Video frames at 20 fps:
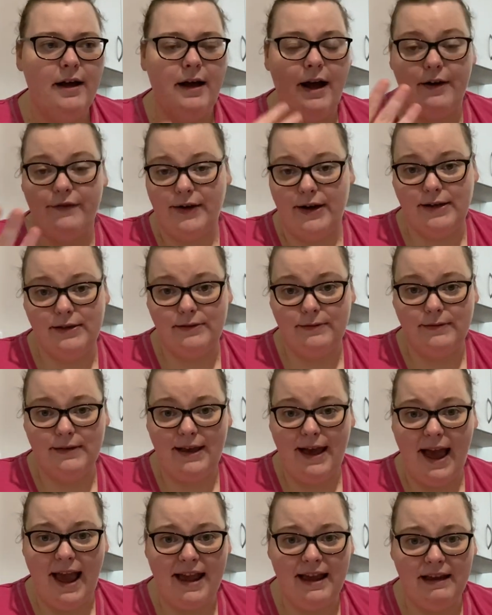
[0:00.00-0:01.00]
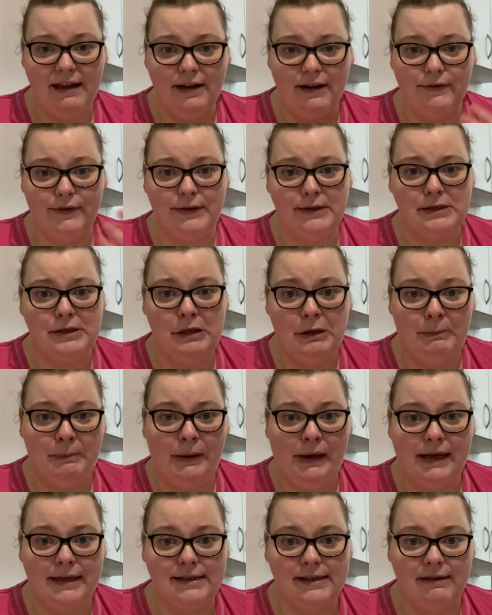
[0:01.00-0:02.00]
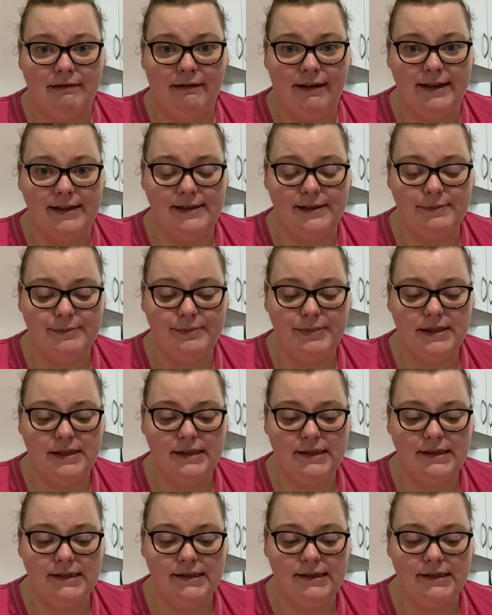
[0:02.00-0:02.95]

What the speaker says: I've had cake, I've had 2 packs of crisps.